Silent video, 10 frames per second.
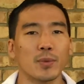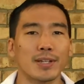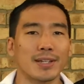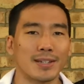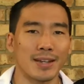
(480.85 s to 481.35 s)
we
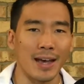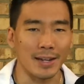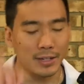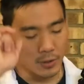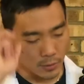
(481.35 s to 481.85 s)

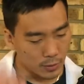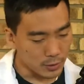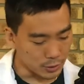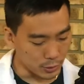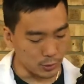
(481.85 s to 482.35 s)
cannot
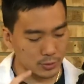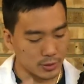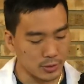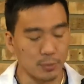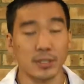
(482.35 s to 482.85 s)
use
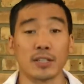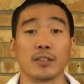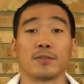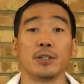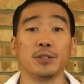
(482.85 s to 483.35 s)
the
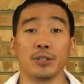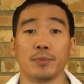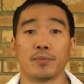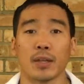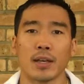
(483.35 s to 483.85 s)
particulate filter.
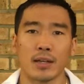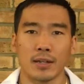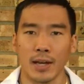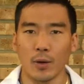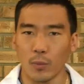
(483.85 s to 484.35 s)

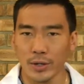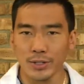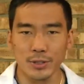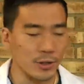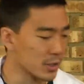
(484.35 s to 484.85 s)
Now, what
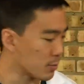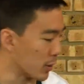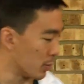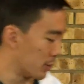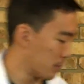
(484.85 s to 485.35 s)
is our experiment?